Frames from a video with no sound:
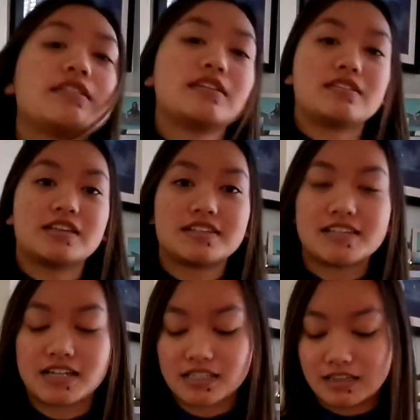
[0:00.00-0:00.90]
The
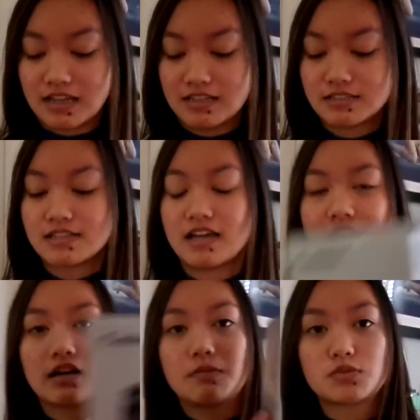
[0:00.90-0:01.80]
second lens that it
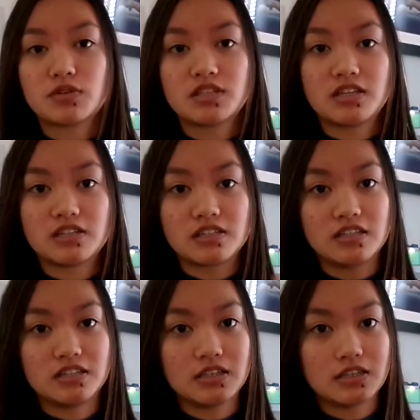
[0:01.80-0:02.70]
comes with is
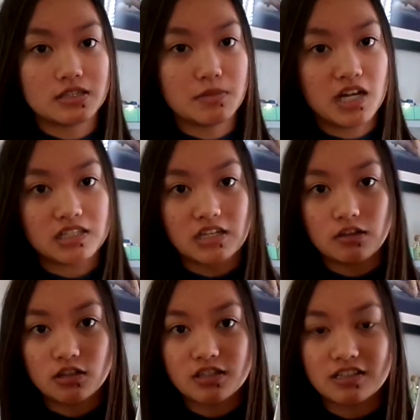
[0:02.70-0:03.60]
in this box, and it
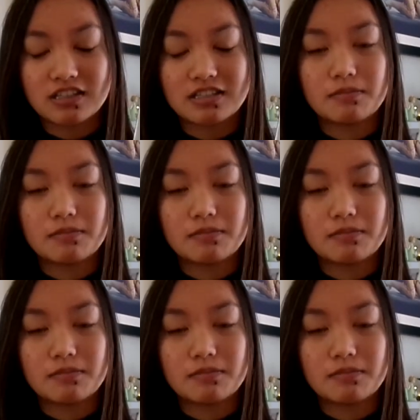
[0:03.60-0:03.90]
looks like this.